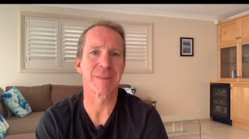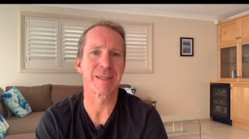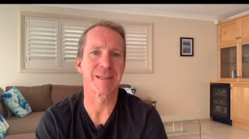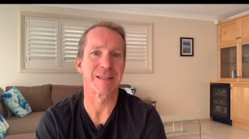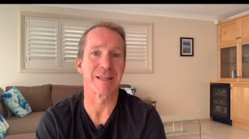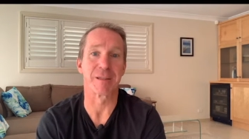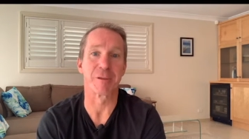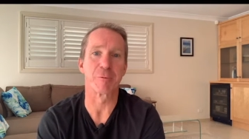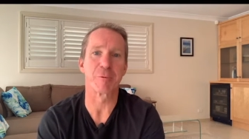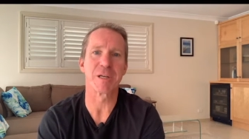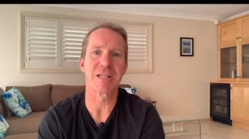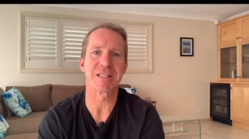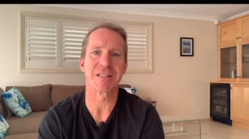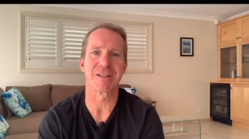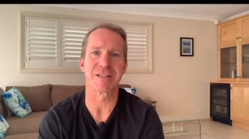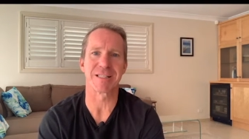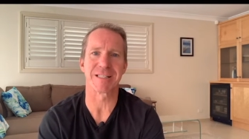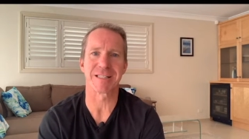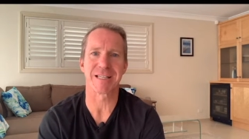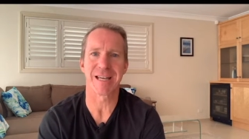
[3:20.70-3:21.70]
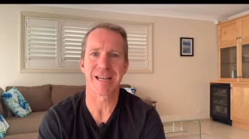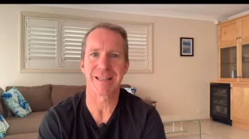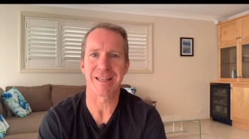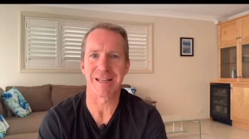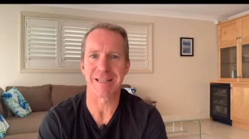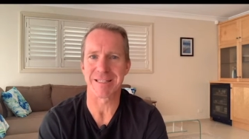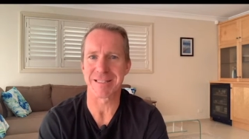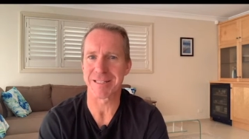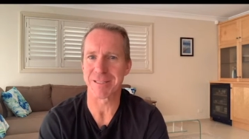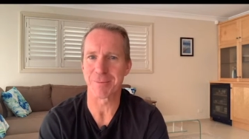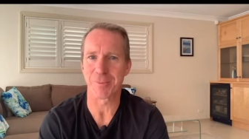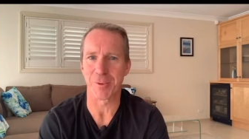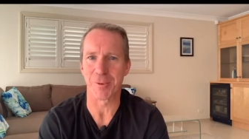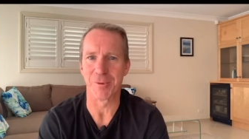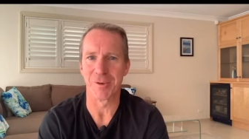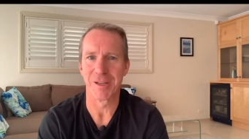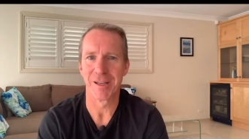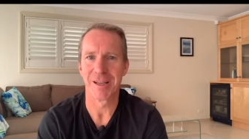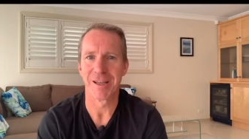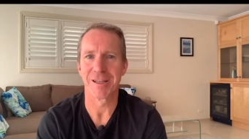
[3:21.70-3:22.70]
Now, the reason I say that is simple.
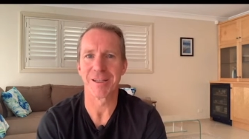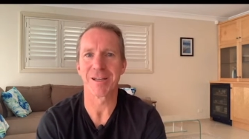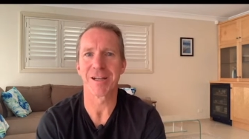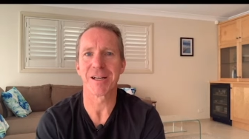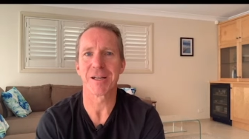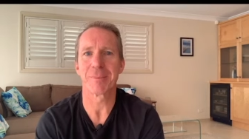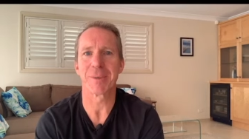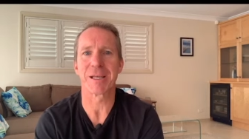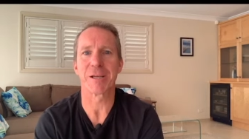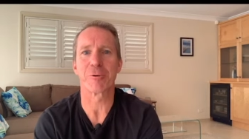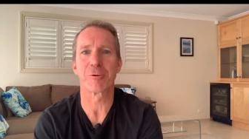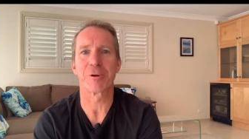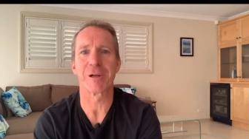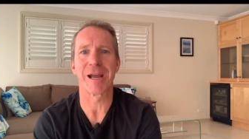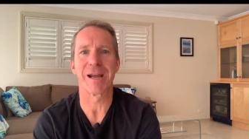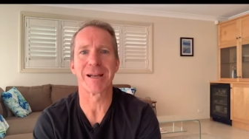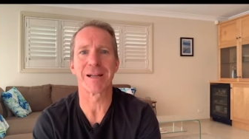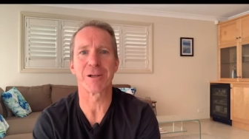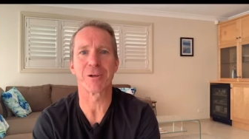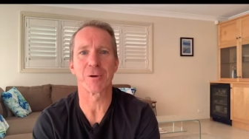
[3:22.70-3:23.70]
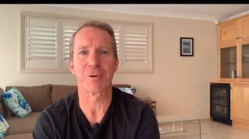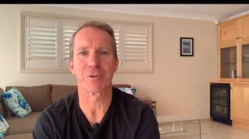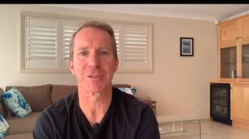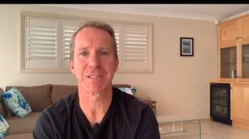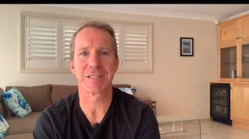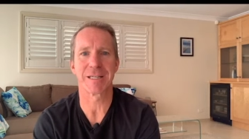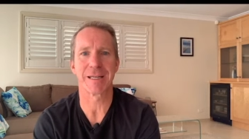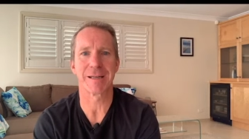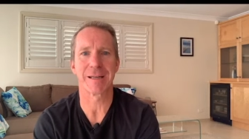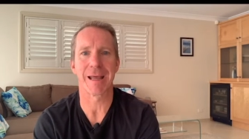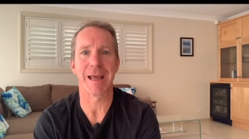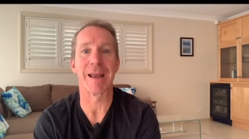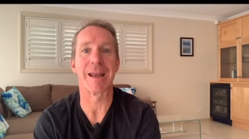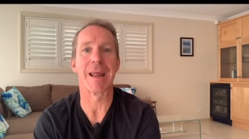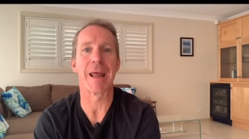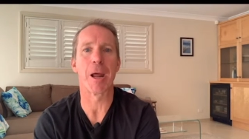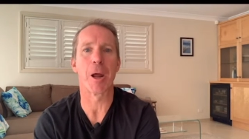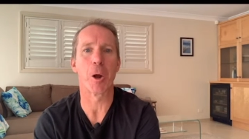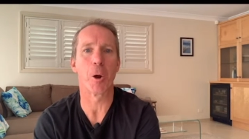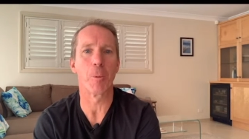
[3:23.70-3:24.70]
You're going to be creating content and
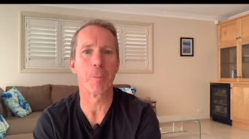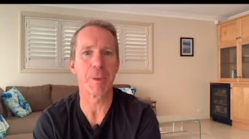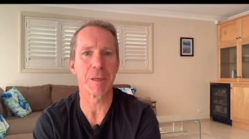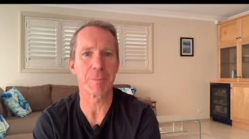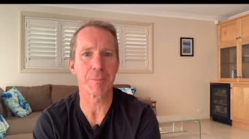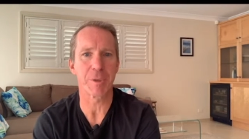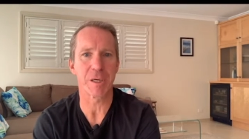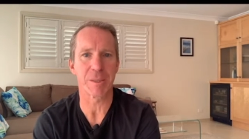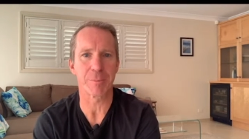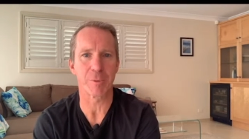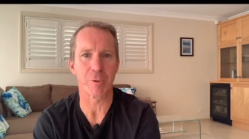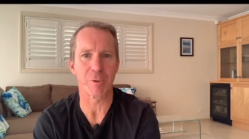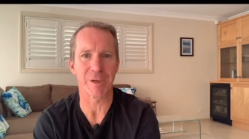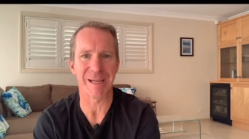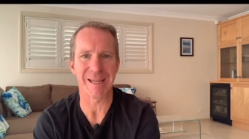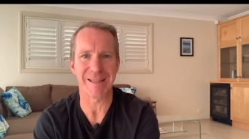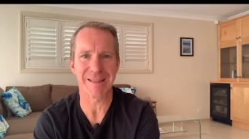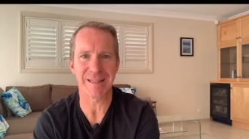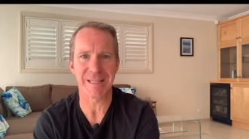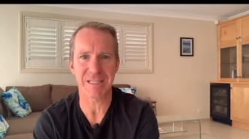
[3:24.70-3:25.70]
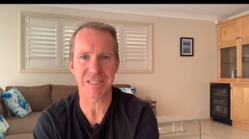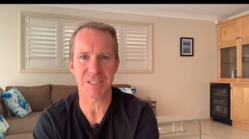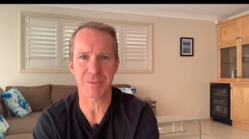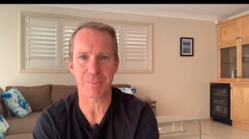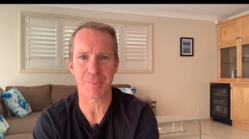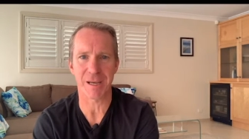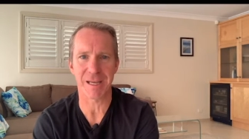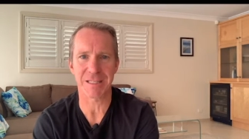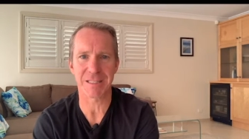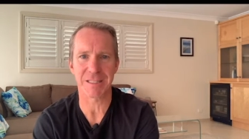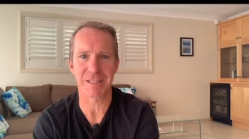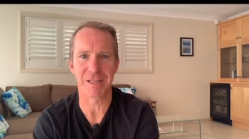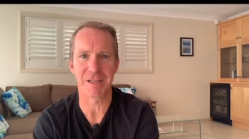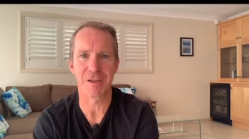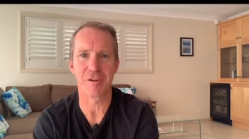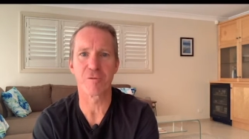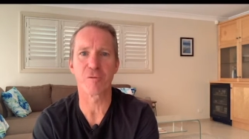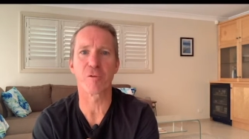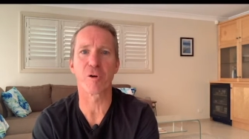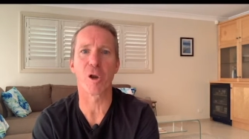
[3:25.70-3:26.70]
helping people in this space
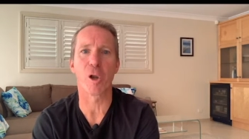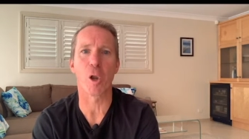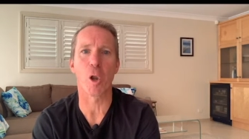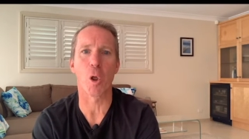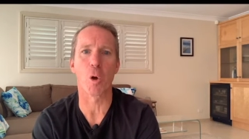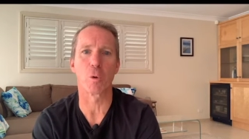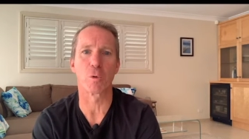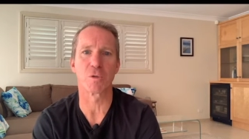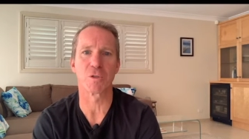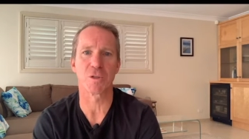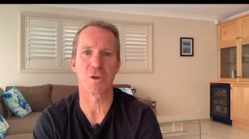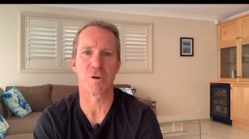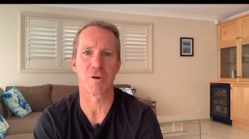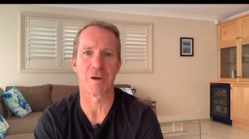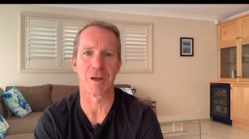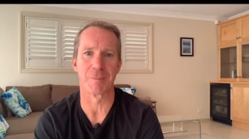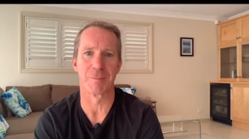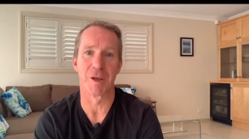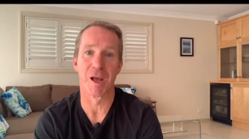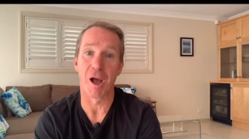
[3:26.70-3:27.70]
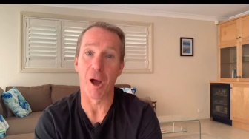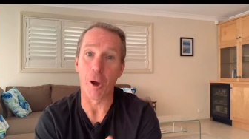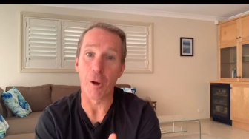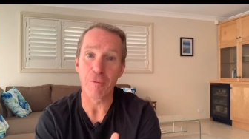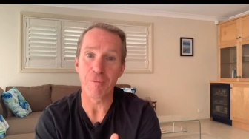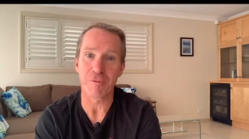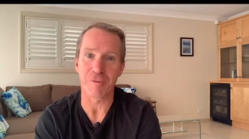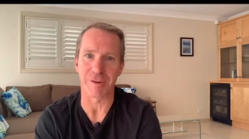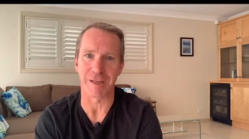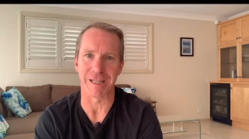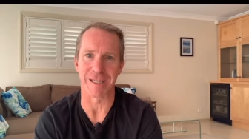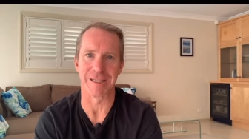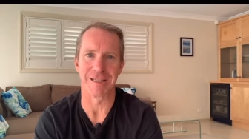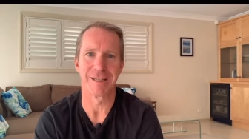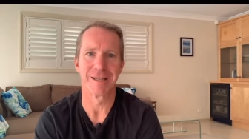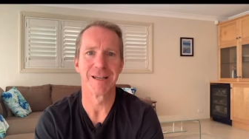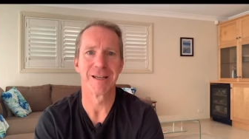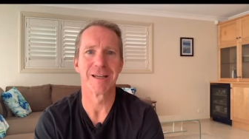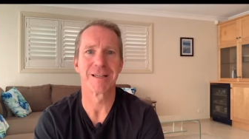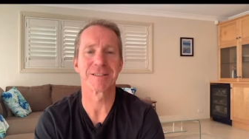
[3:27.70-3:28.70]
for a long time, hopefully.
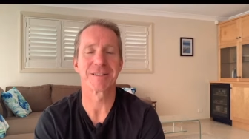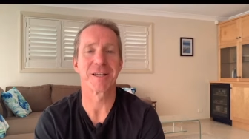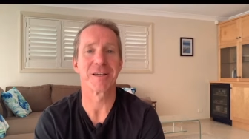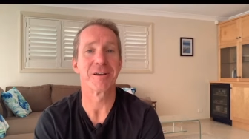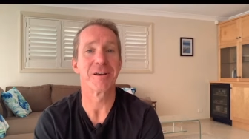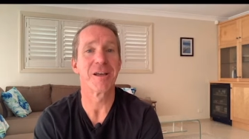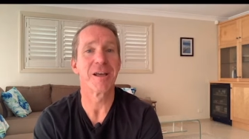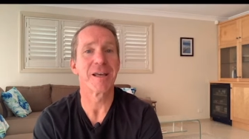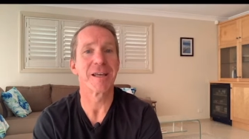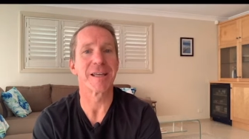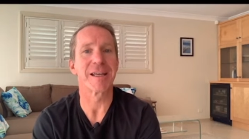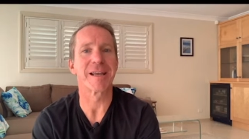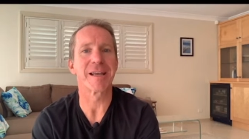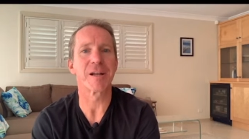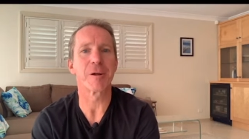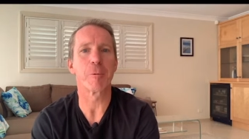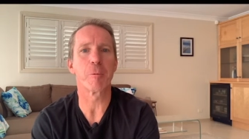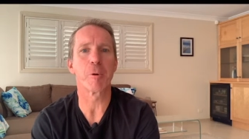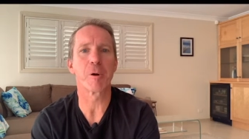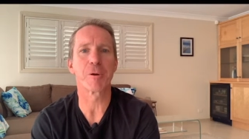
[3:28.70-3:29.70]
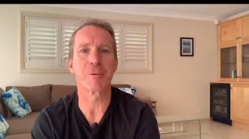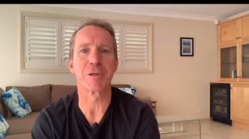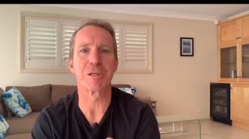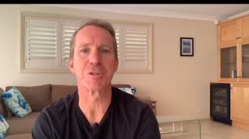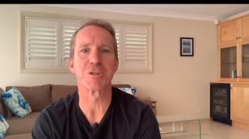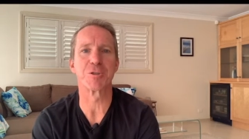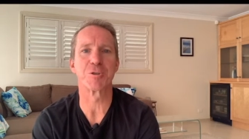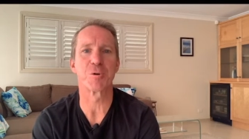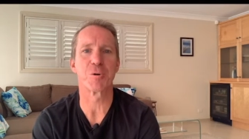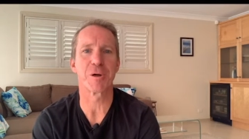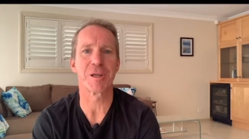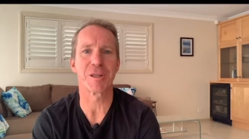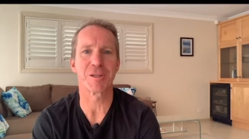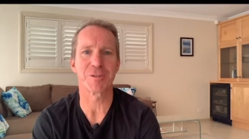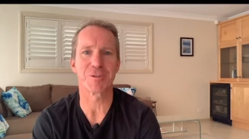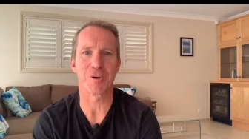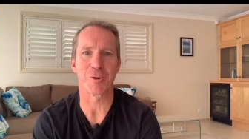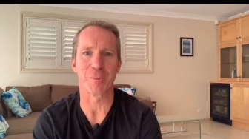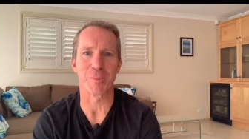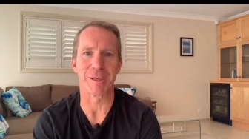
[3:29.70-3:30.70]
So you're going to want to enjoy the
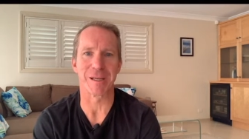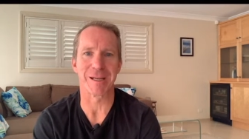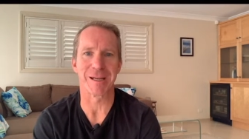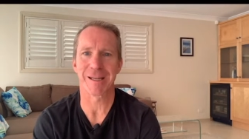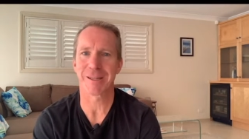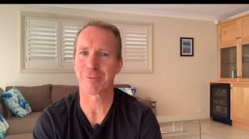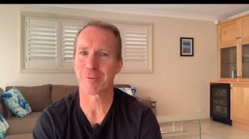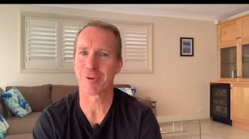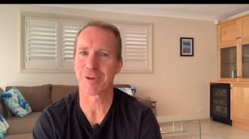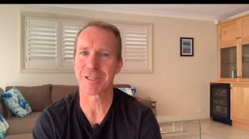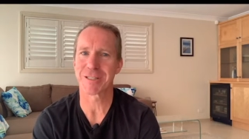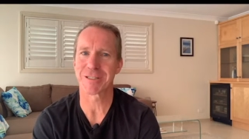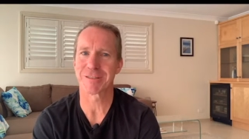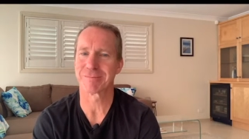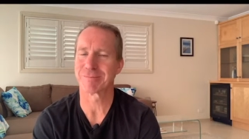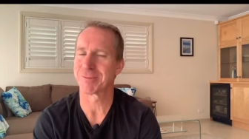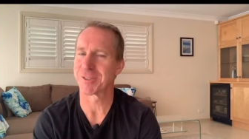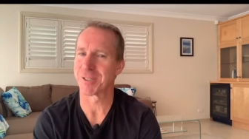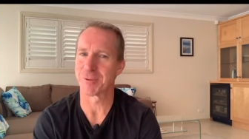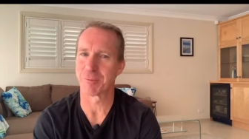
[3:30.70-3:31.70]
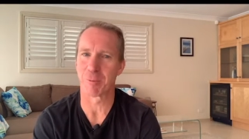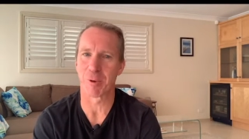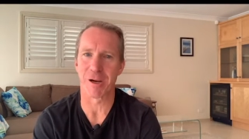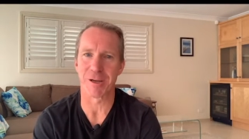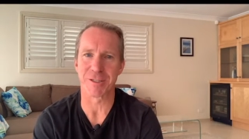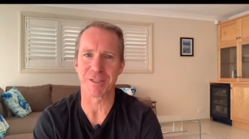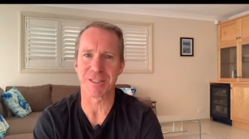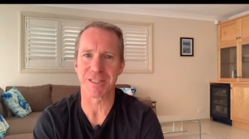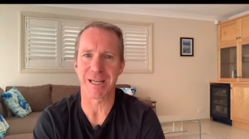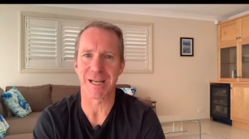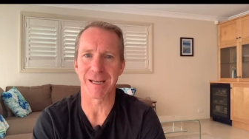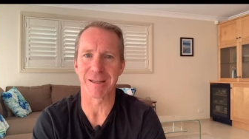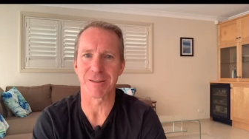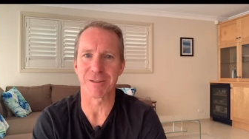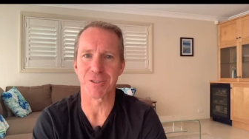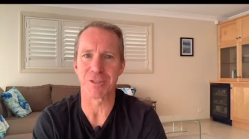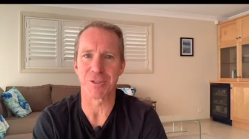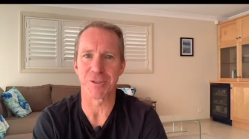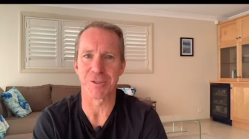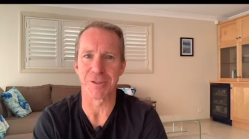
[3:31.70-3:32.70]
topic, otherwise you won't stay the
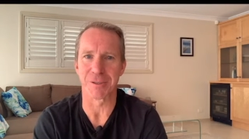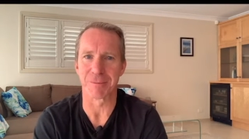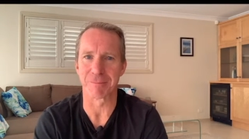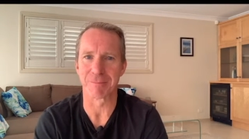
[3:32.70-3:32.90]
journey.